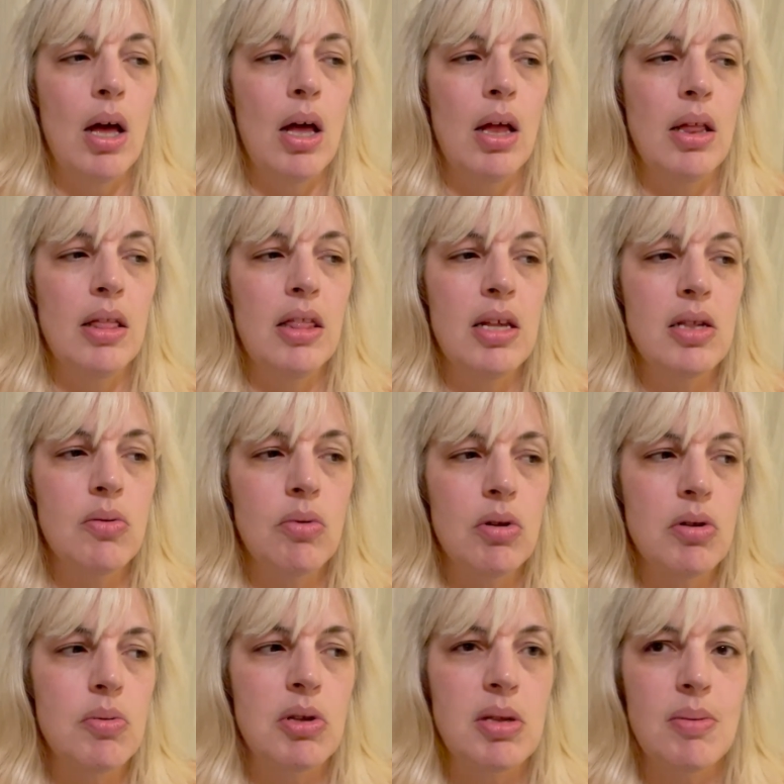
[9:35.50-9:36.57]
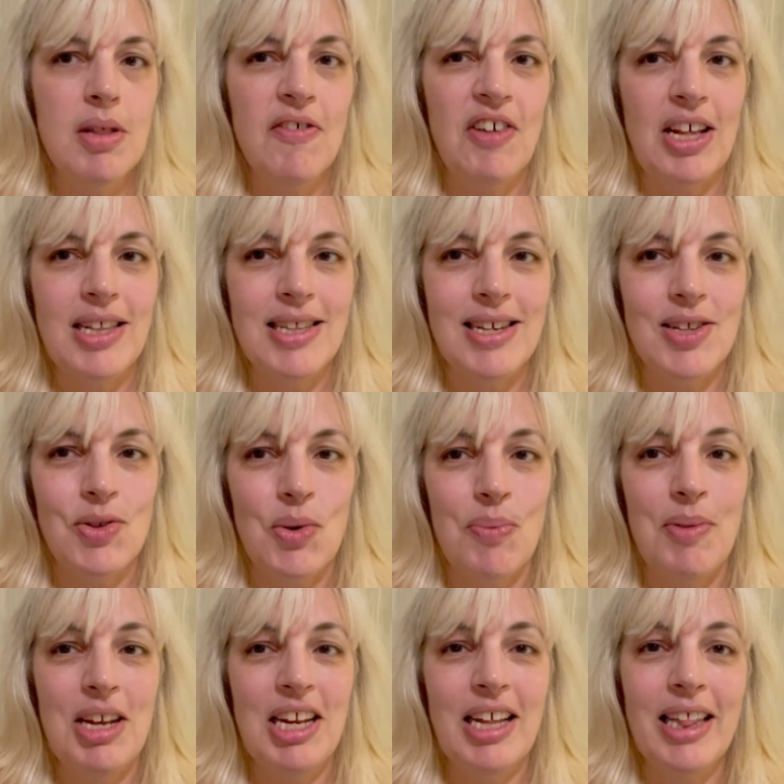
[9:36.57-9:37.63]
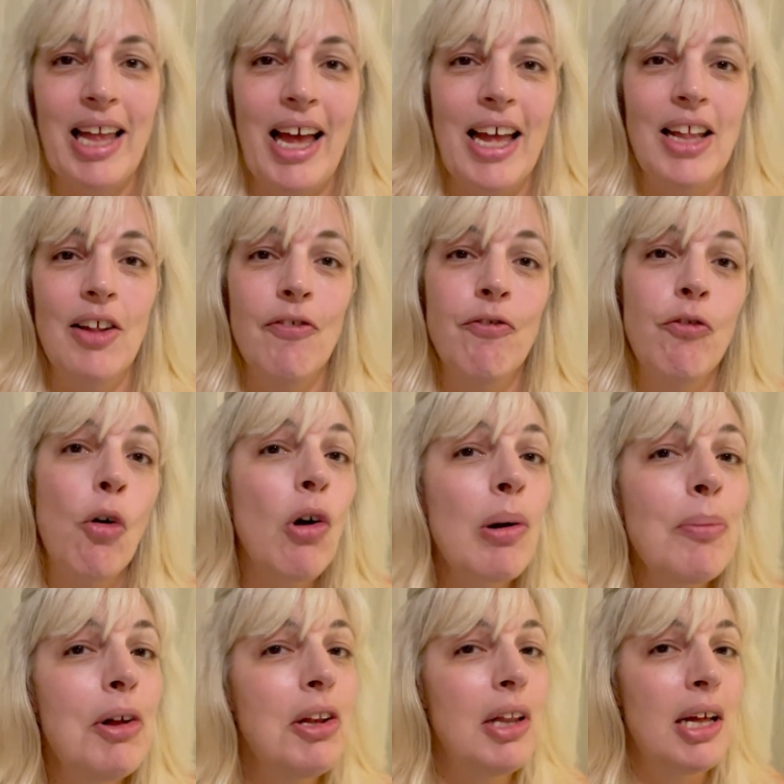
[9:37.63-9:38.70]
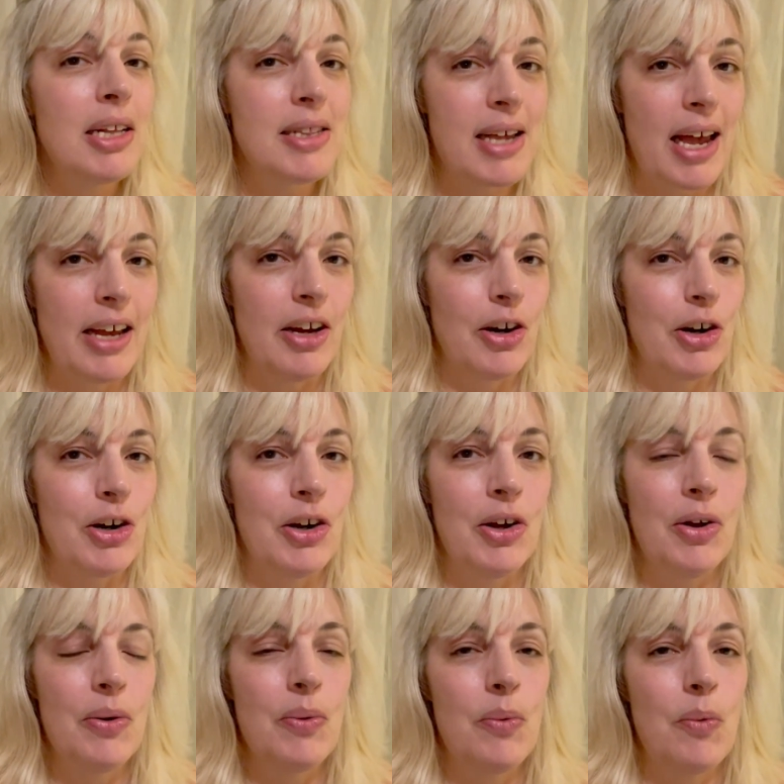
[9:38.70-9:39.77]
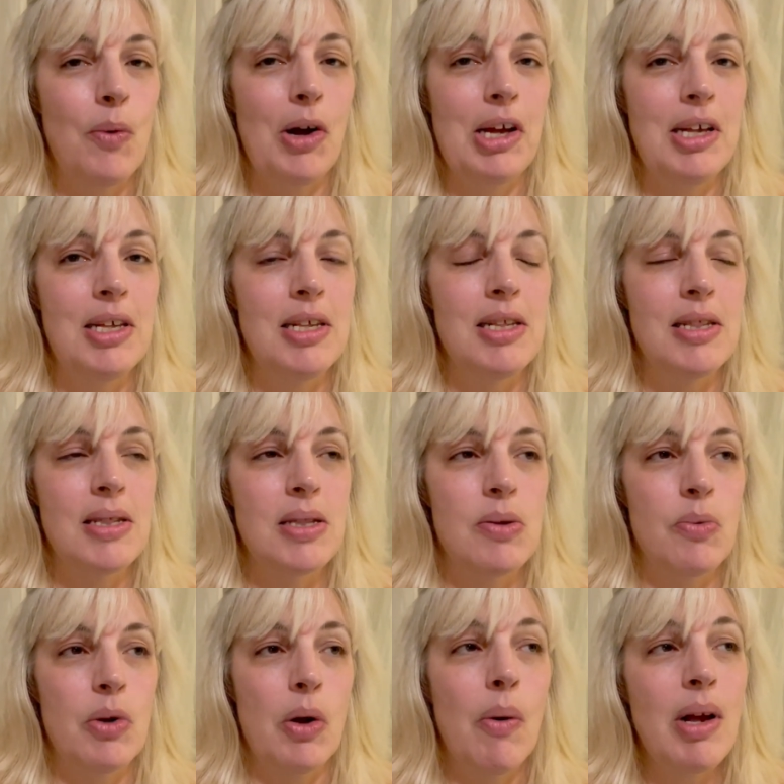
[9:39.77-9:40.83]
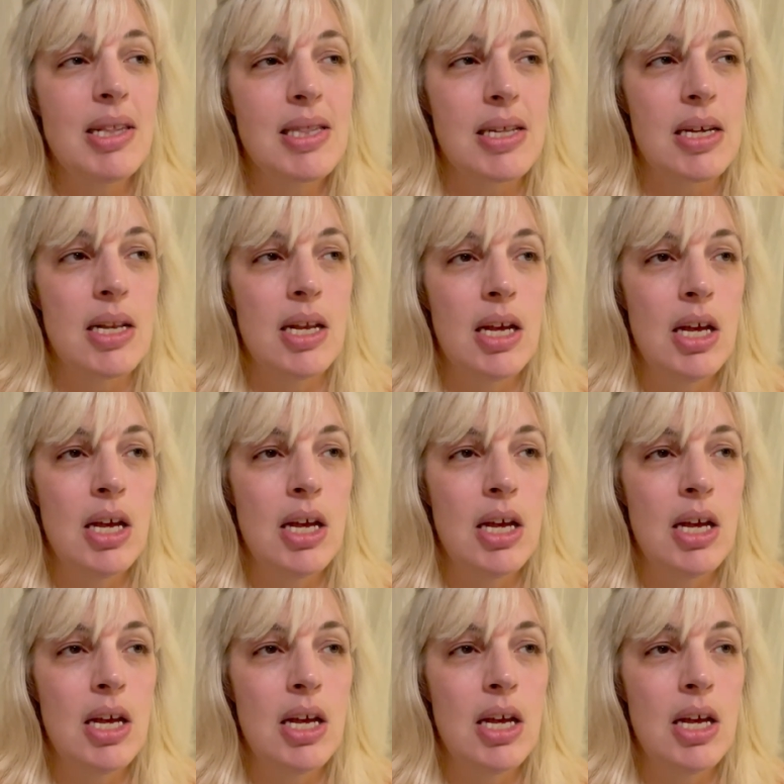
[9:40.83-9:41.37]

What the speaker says: this one is supposed to be the fanciest one, meaning that formal attire was requested.